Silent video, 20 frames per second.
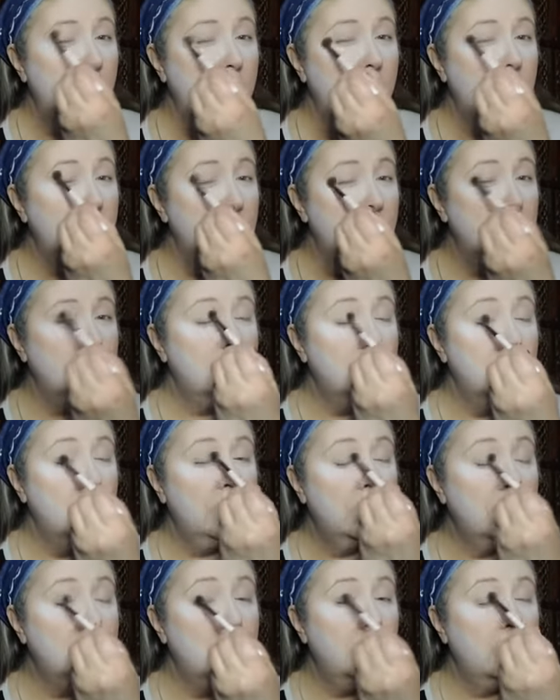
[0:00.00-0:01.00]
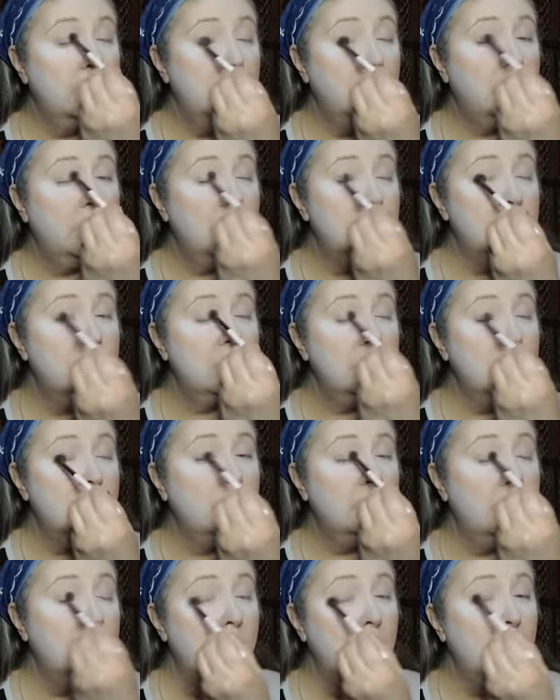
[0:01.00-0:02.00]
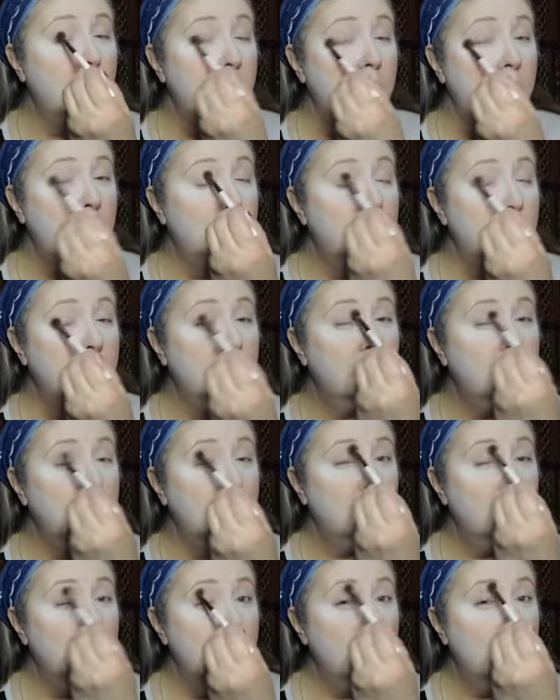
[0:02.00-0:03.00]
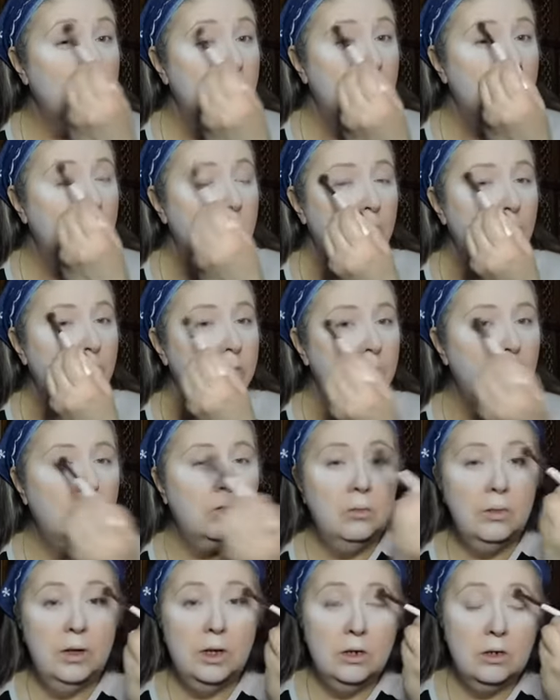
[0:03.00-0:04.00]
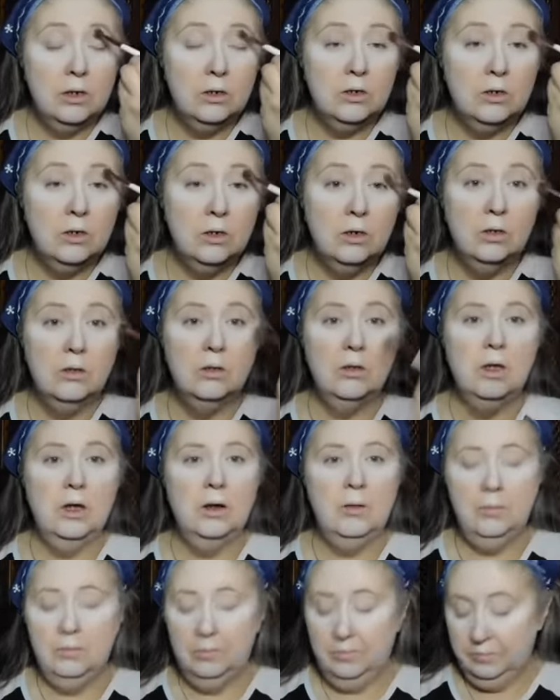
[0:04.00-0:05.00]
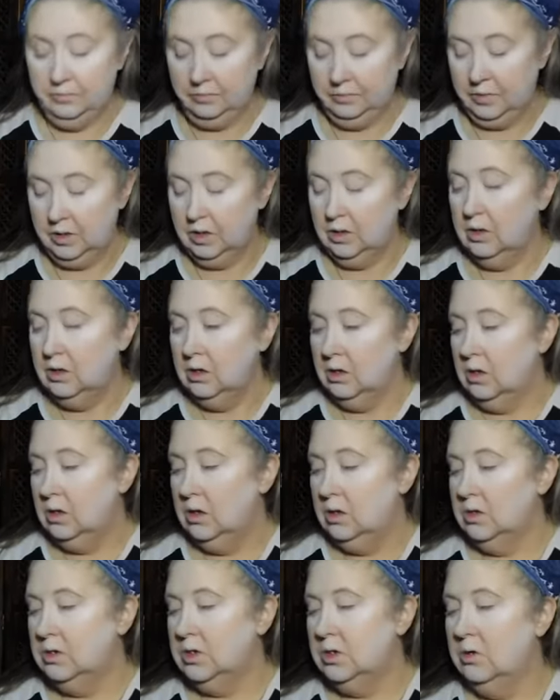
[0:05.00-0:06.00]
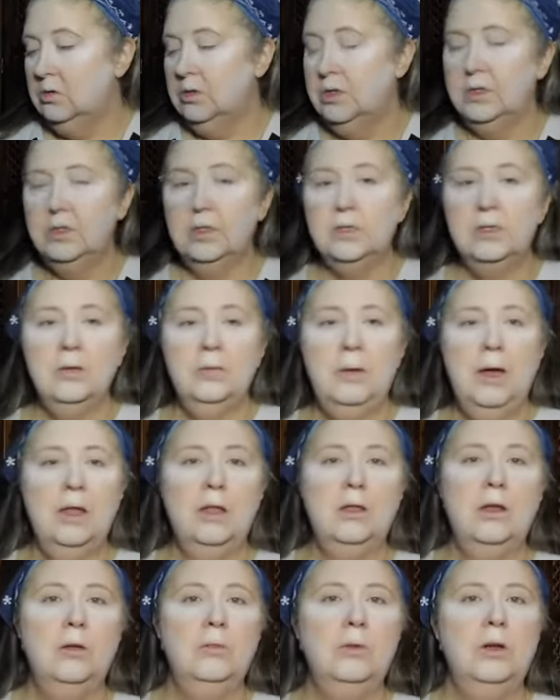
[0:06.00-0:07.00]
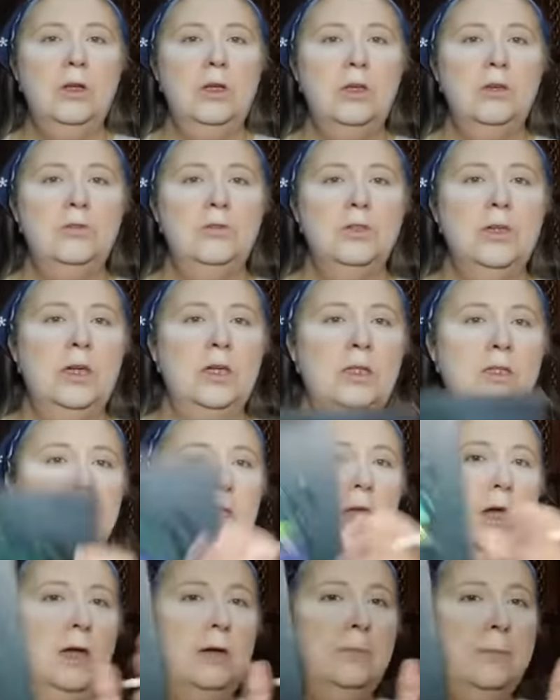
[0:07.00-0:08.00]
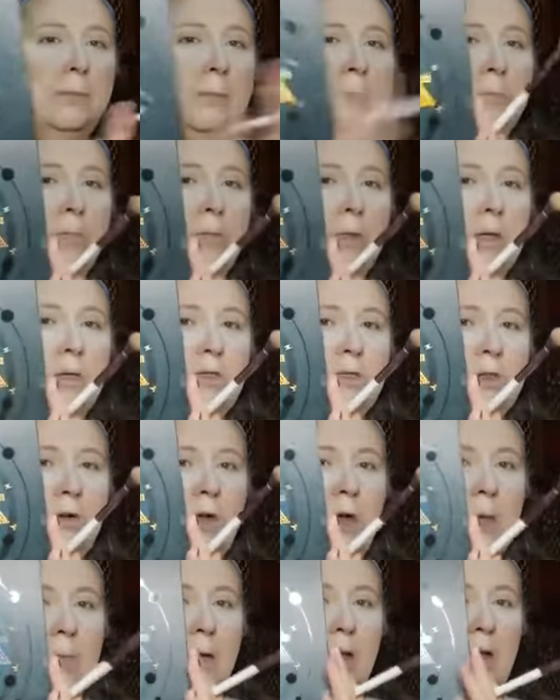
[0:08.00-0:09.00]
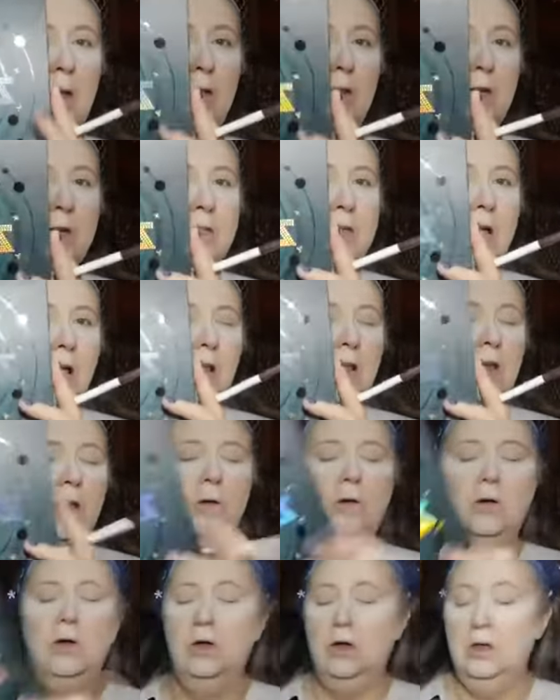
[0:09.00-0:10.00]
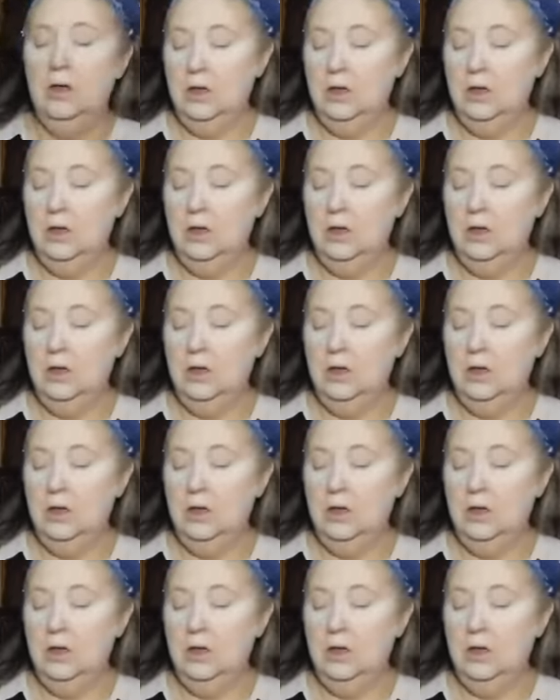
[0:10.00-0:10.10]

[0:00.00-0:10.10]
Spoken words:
Got a little too much on the brush still, but oh well. We will manage. There. So this is the palette I'm going to use again today. Zodiac palette. Look, it's hollow.